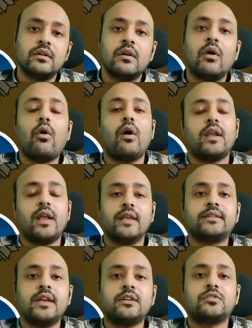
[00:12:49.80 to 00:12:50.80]
Or
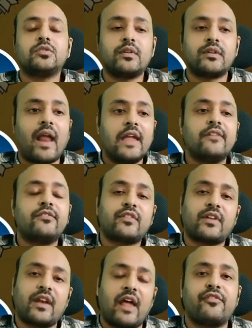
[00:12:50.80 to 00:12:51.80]
is it to drive
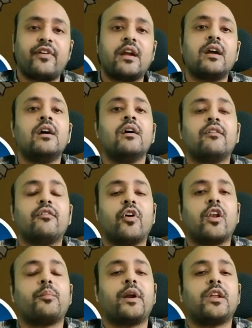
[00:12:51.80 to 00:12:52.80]
traffic
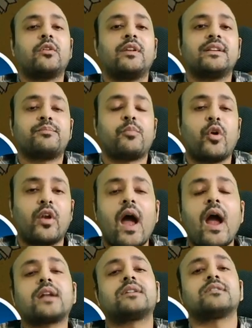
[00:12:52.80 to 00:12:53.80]
for a particular
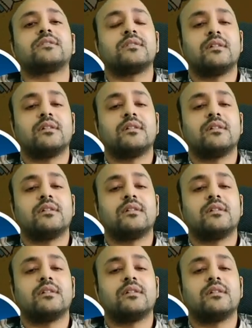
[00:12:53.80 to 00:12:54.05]
product,